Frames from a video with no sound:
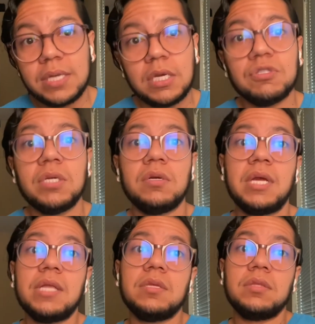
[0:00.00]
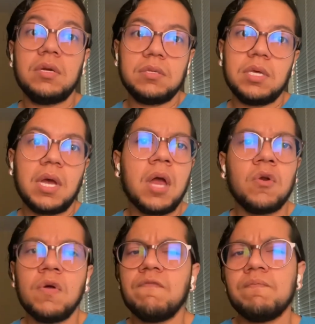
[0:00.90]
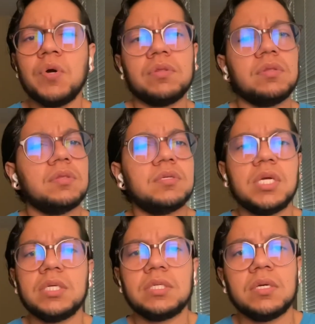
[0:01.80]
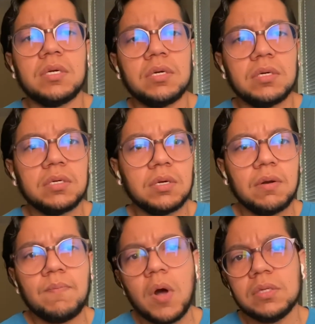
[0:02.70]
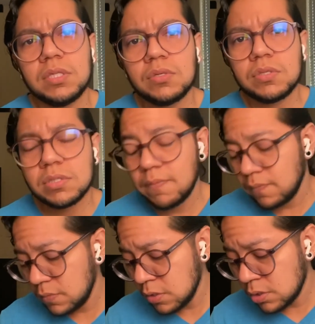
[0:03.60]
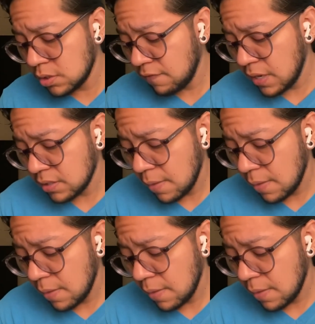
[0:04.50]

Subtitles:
how Gendercat did their thing. I don't know if both changed their policies or stuff like that,